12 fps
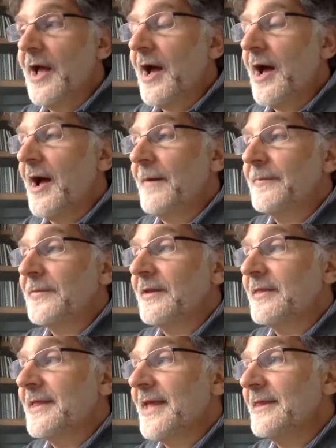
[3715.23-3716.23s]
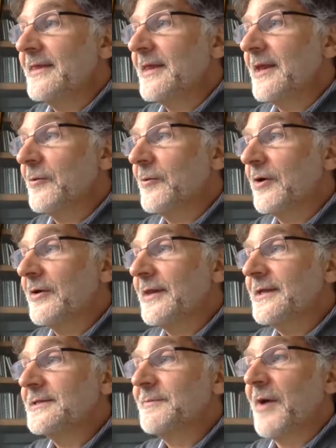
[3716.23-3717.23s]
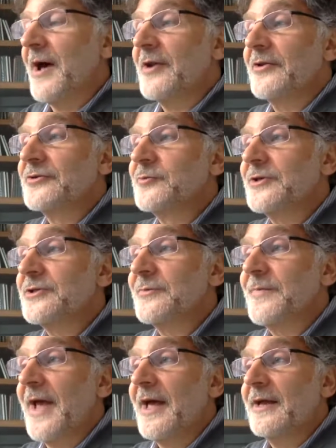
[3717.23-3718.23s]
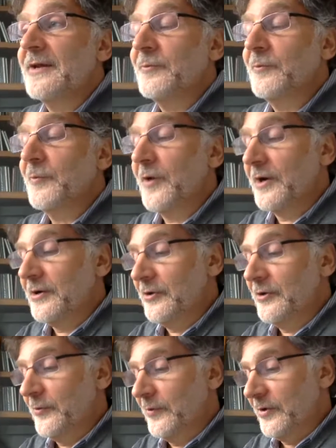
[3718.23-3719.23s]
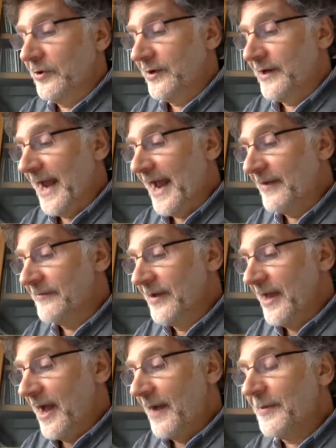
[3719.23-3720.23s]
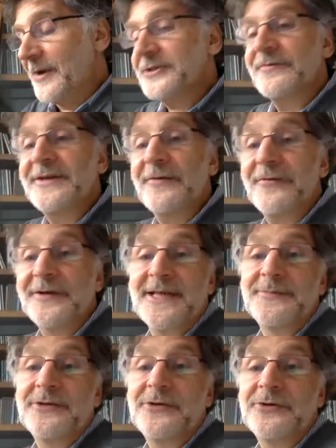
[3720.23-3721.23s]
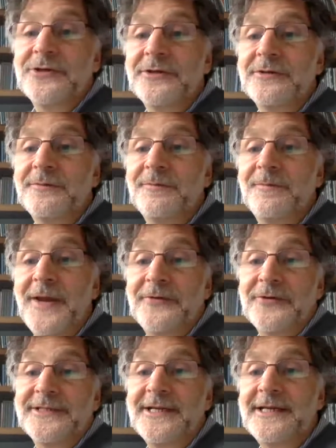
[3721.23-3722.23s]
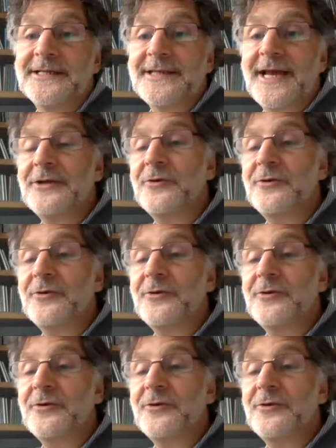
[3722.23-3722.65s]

Um, then there were these models which about where you could have a bunch of different substitution matrices, and